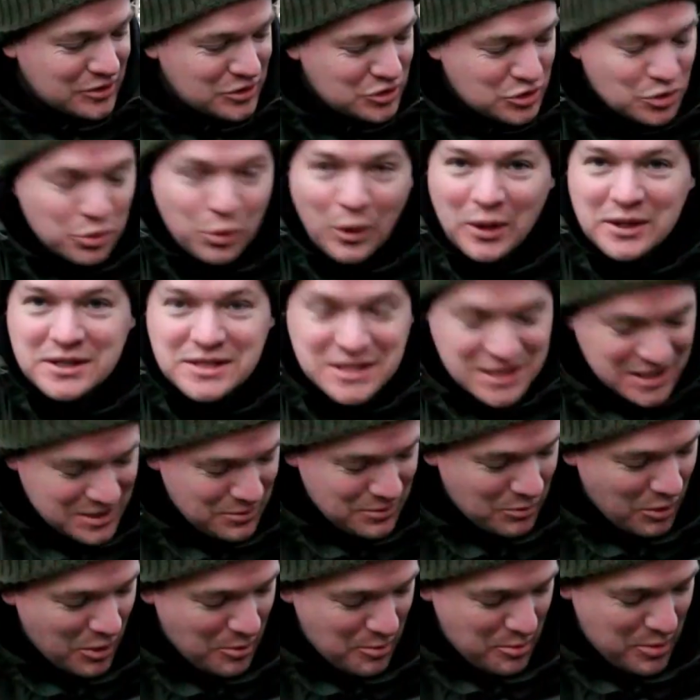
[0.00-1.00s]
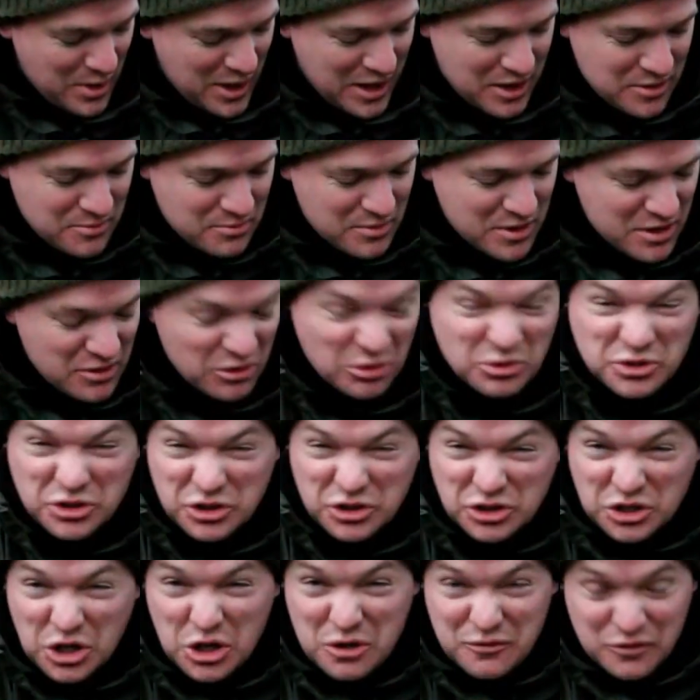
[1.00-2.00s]
21 pound mirror, or
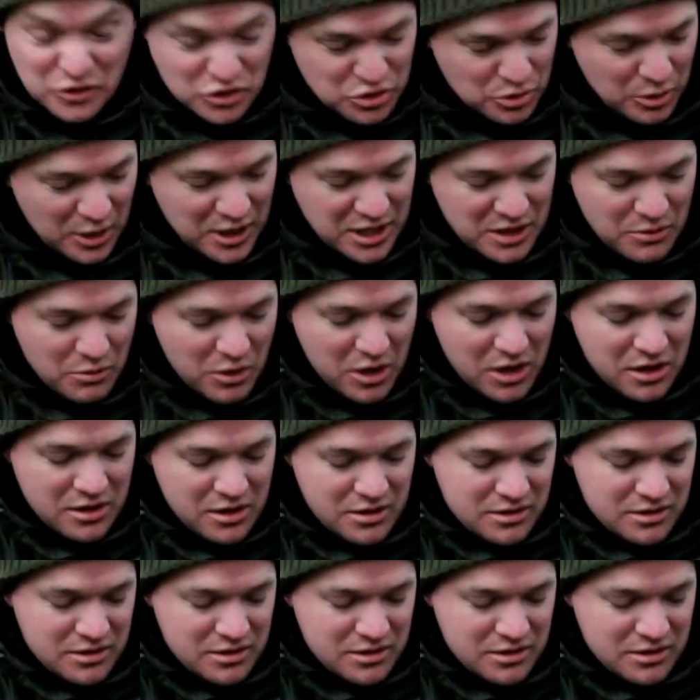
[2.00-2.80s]
just over 21,